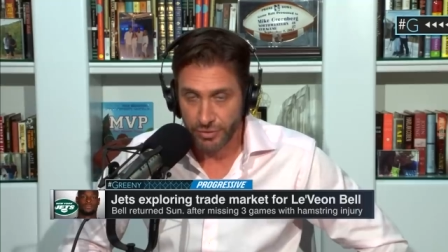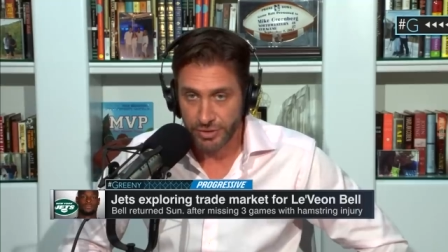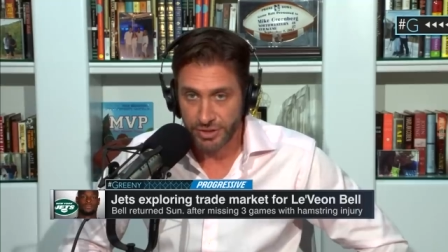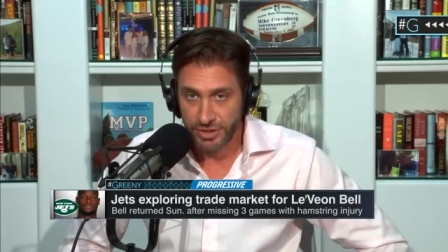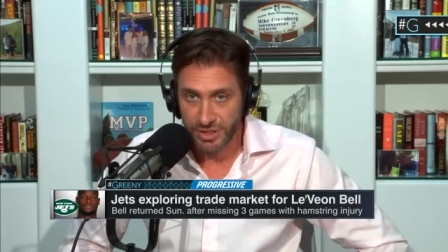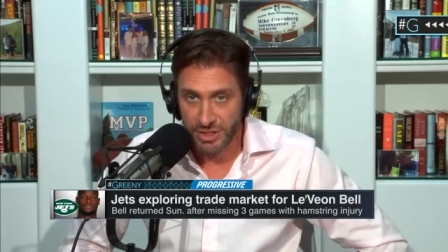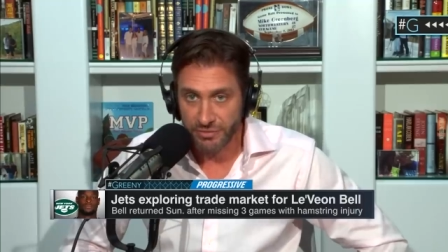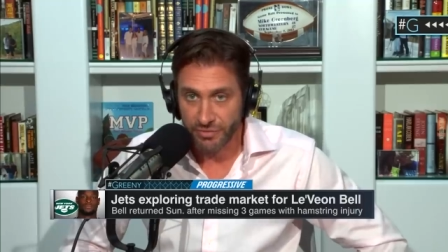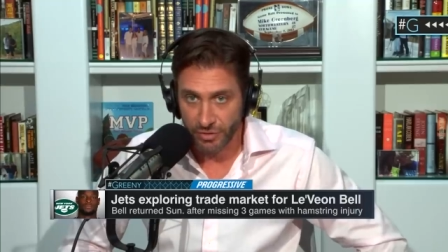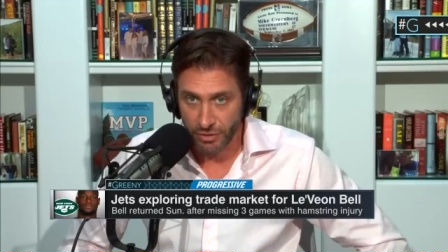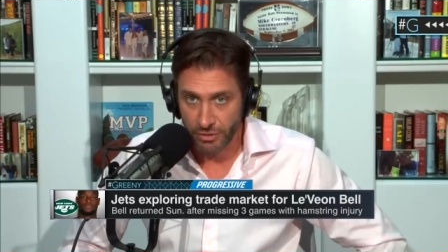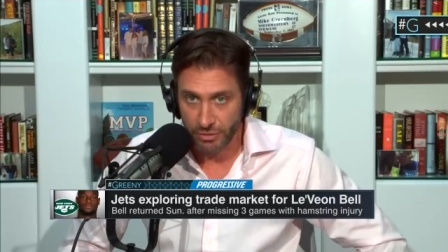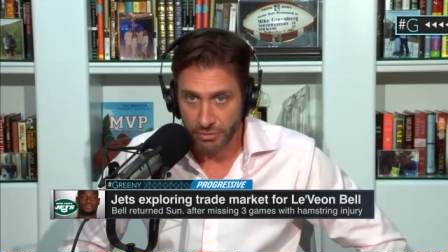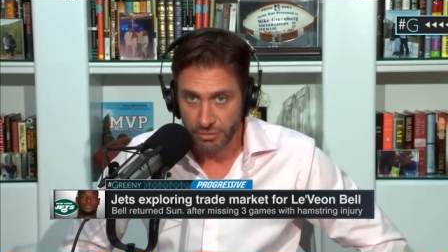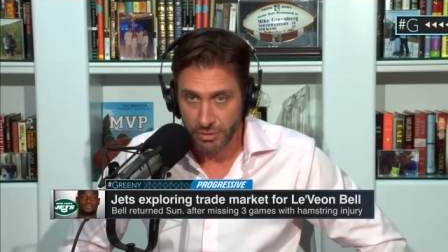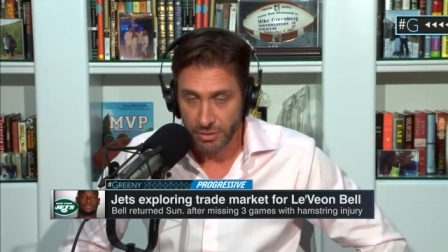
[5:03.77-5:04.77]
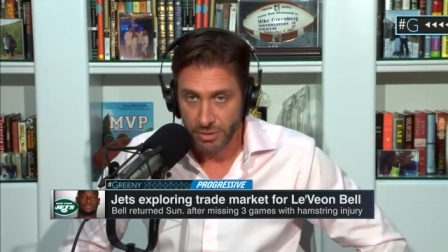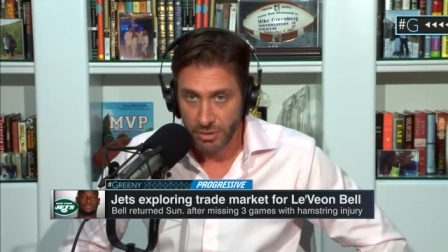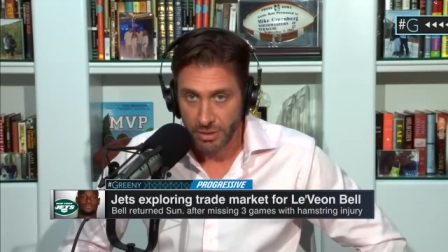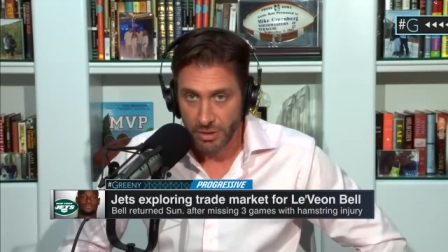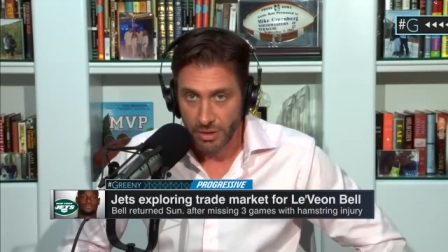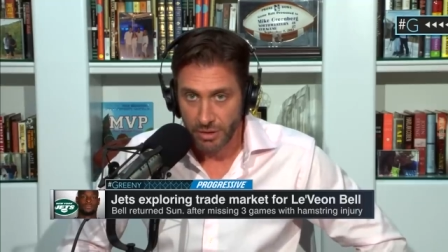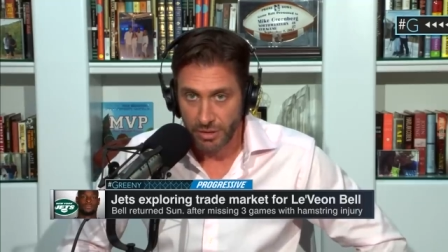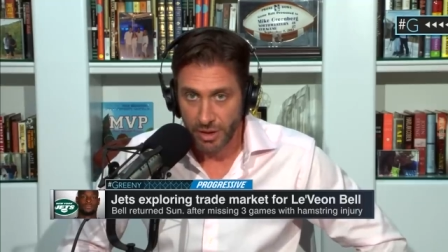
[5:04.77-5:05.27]
receiver
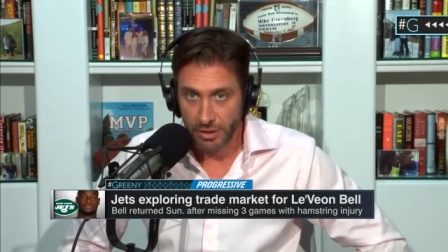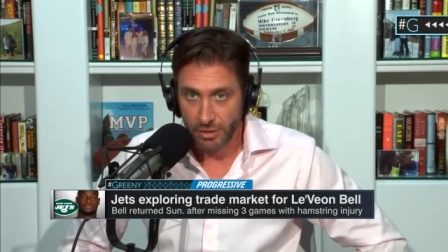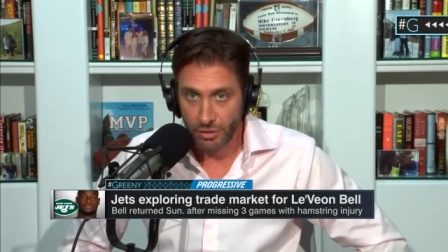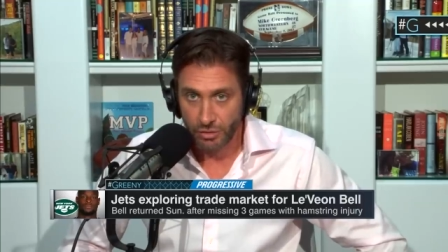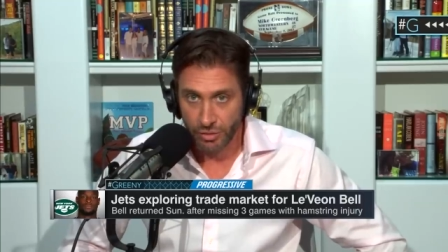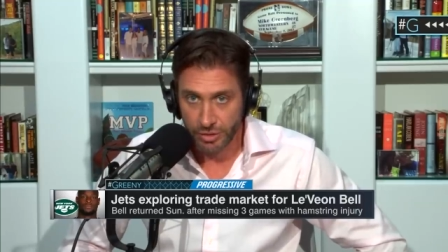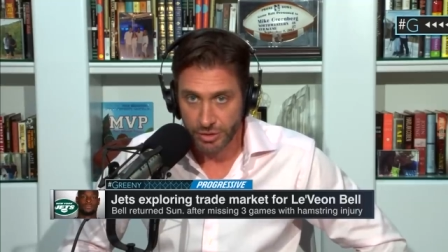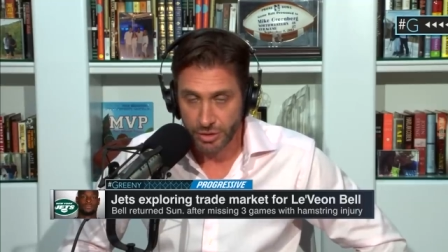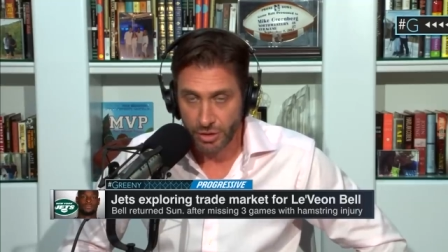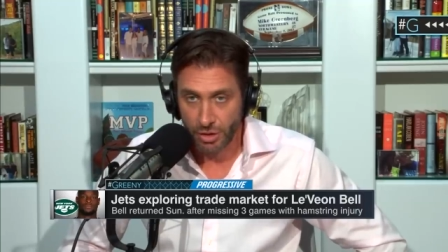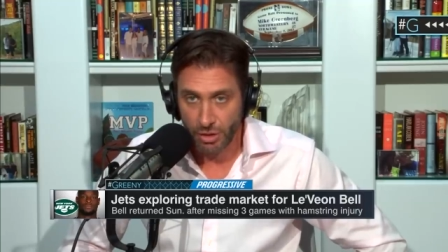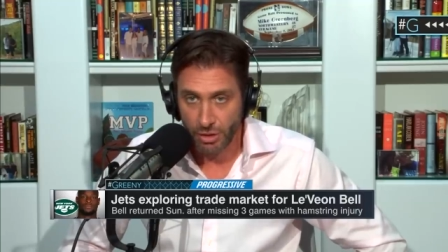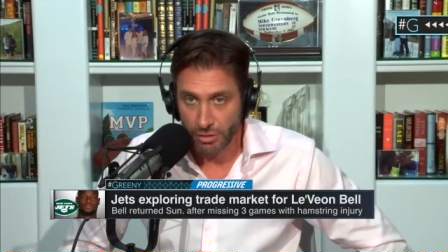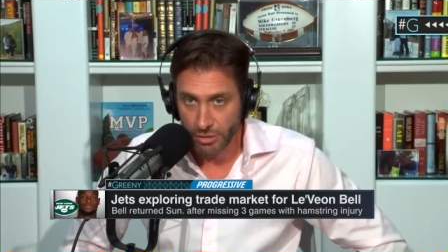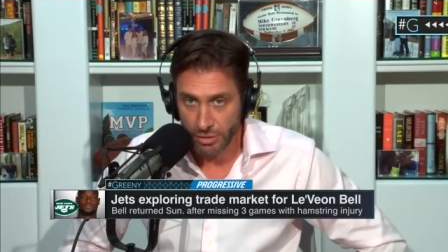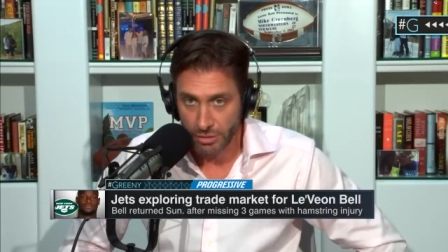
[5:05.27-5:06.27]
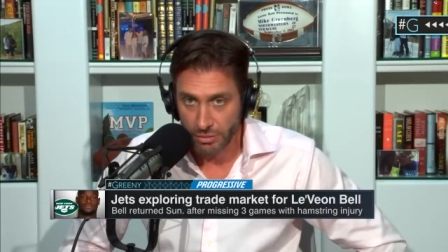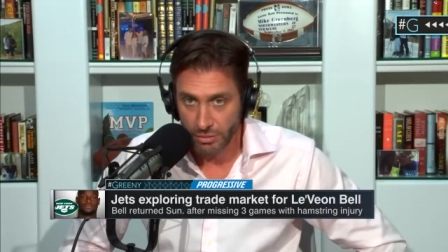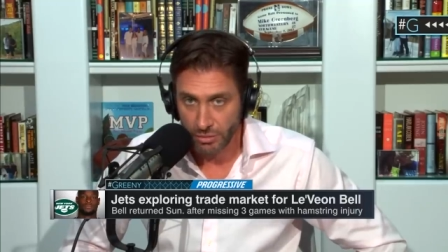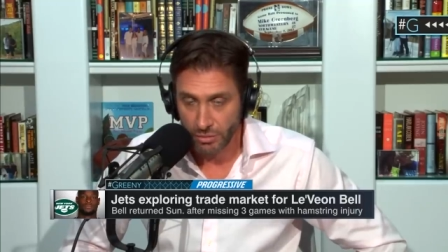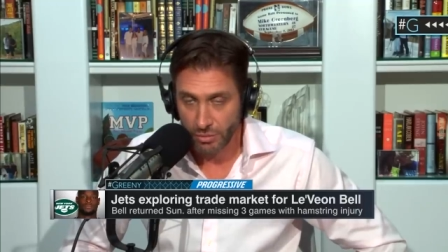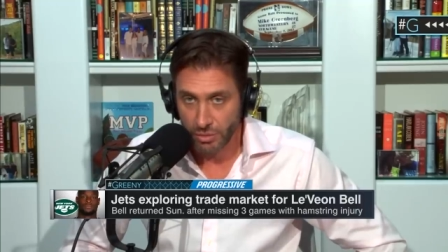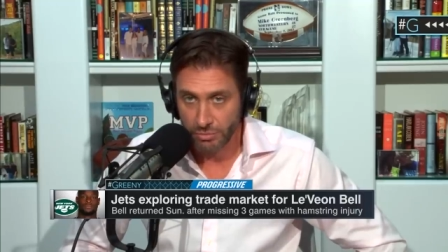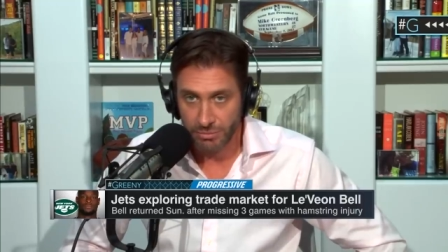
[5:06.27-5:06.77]
than Cris Carter
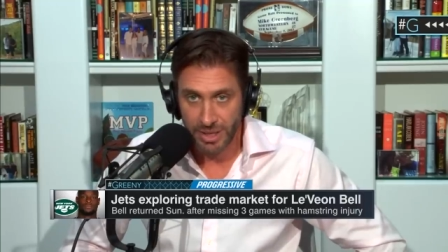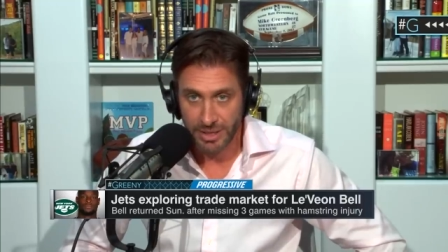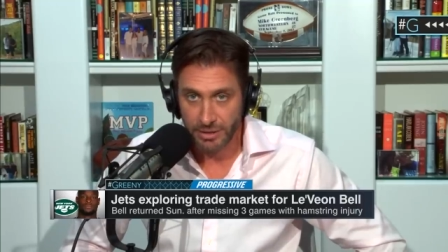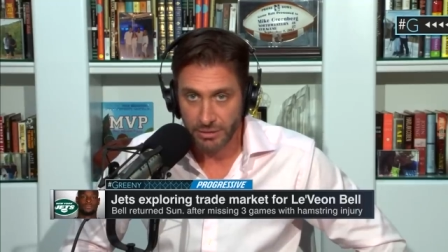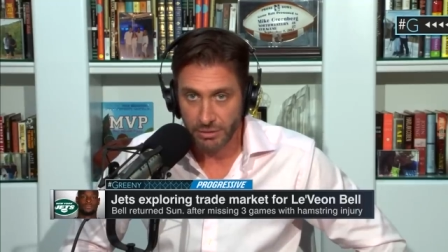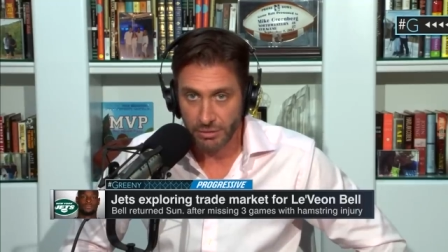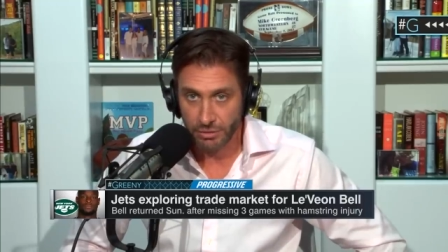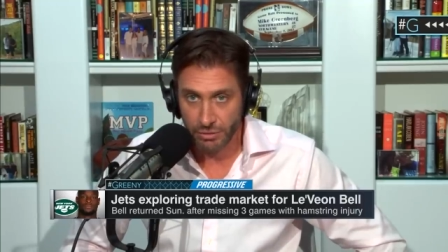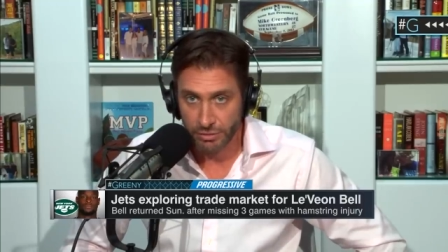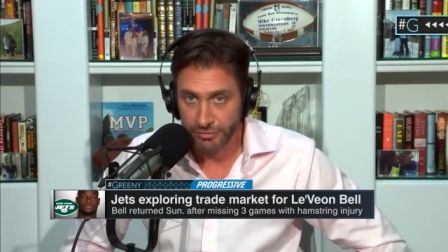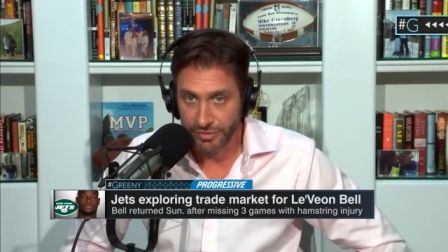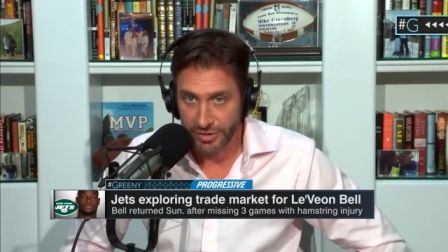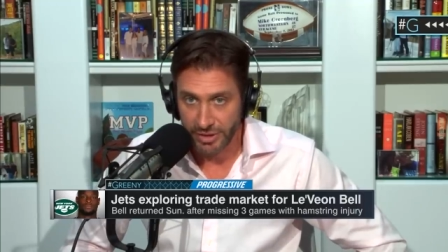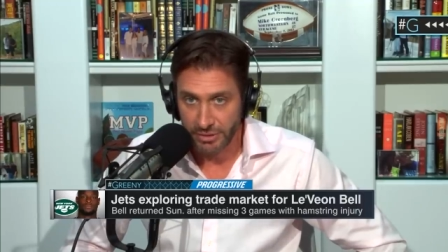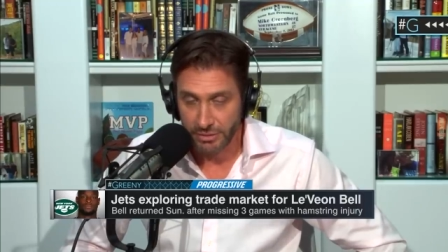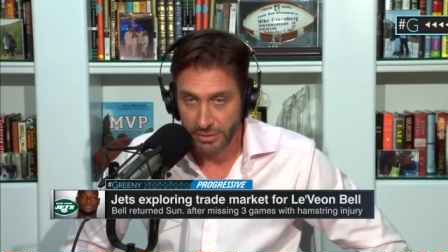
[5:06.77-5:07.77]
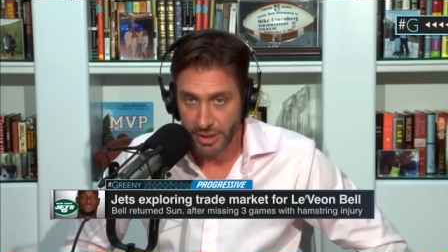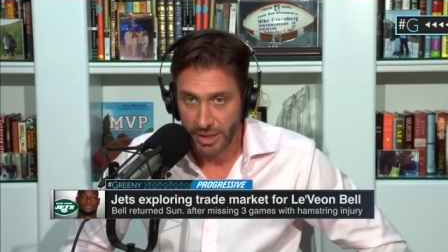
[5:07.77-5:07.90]
or Michael Irvin,